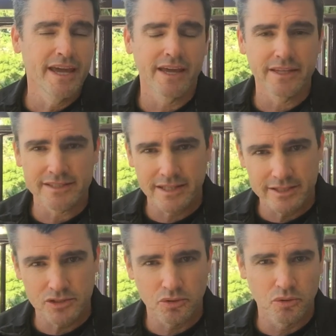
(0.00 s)
And this
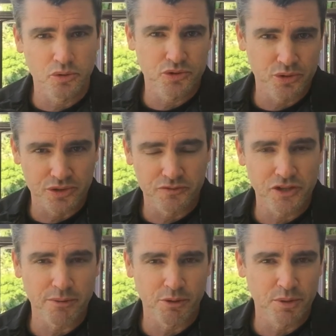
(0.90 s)
leads to all sorts of
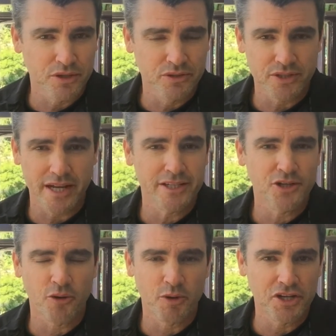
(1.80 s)
trouble, because anytime